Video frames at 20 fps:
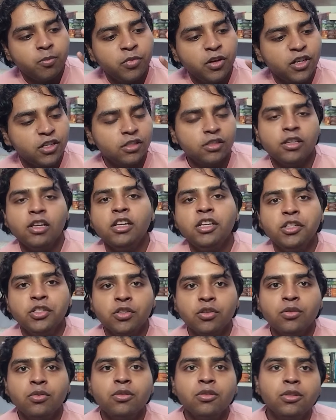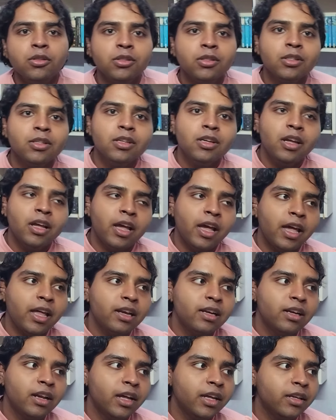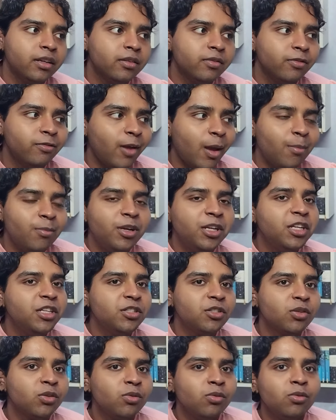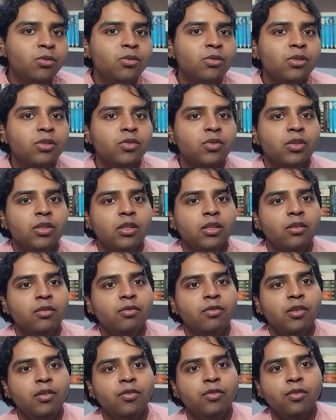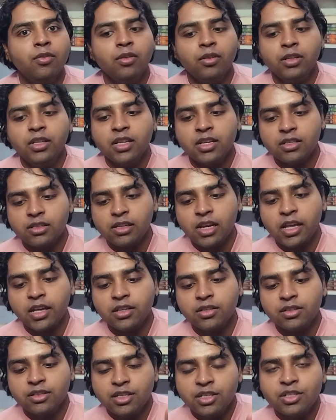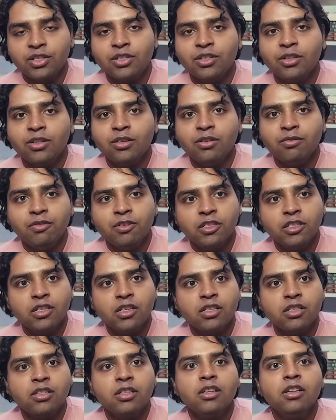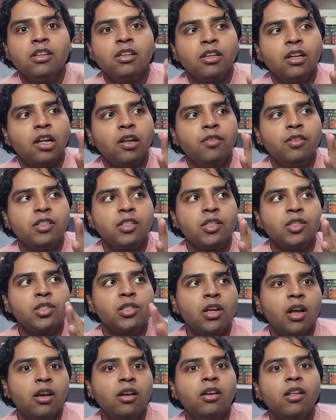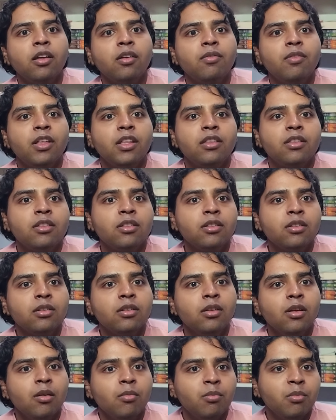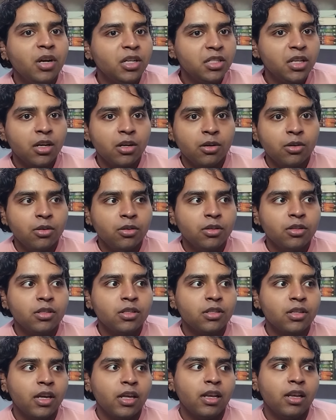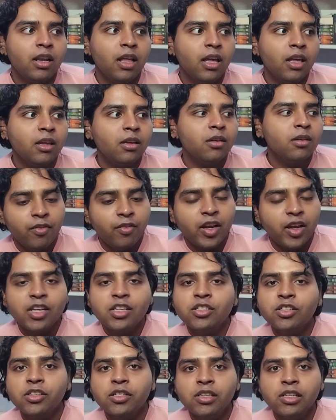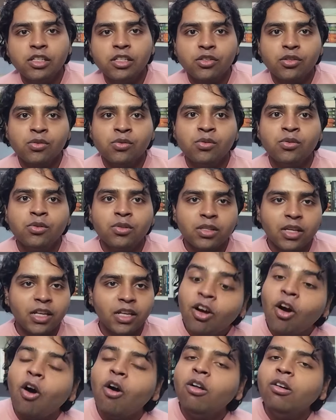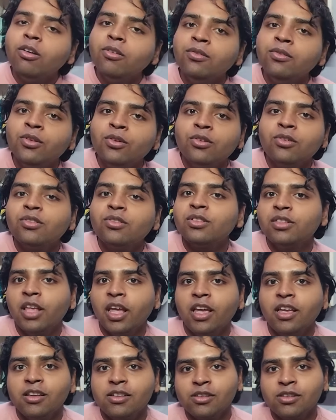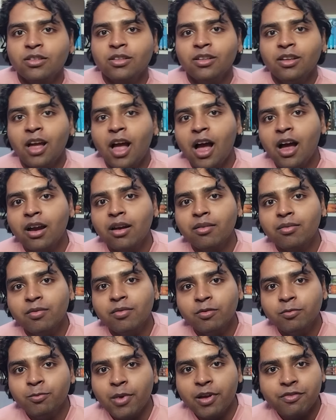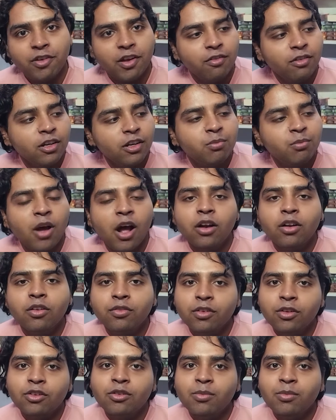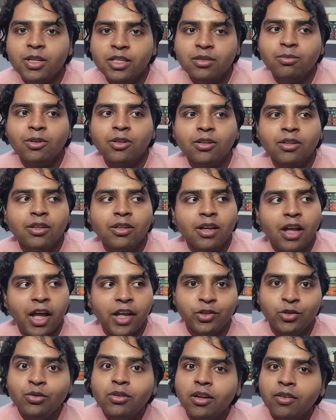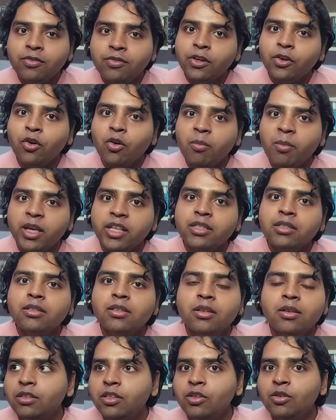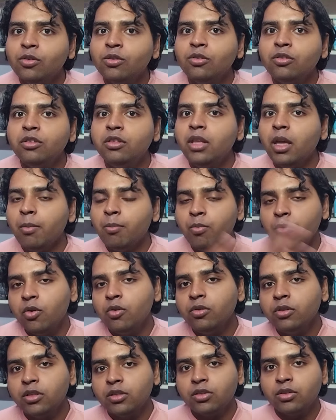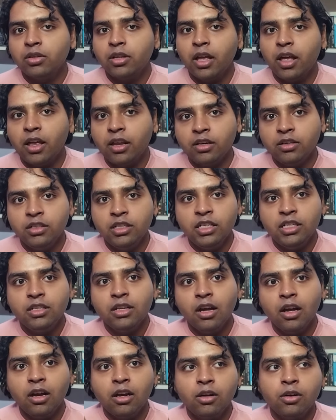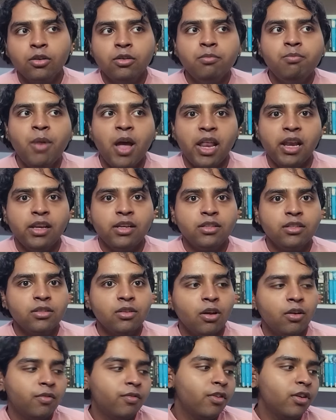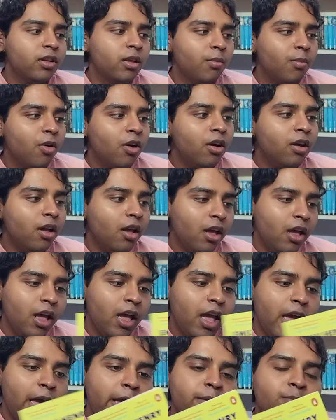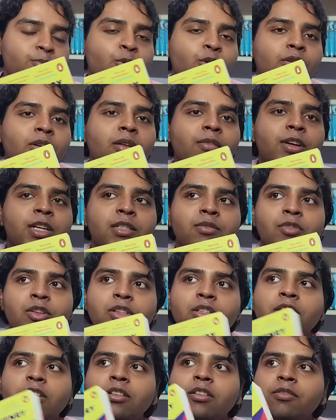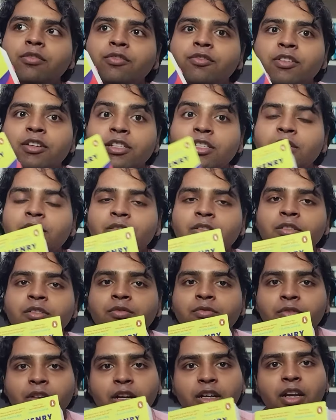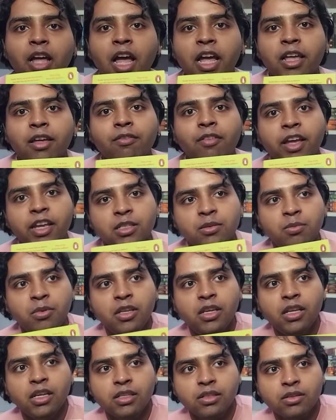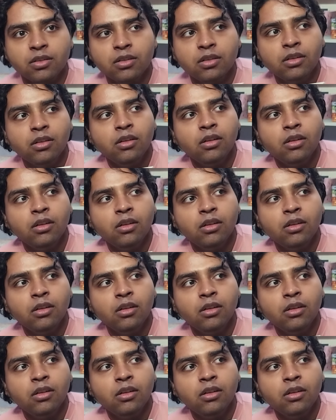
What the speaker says: personal issues and like family issues. There's like a sister which is struggling with motherhood and like financial issues, all of those things are my favorite part of a romance book. I do love the romance, they both need a good balance for the book, and Book Lovers was the first one I have experienced.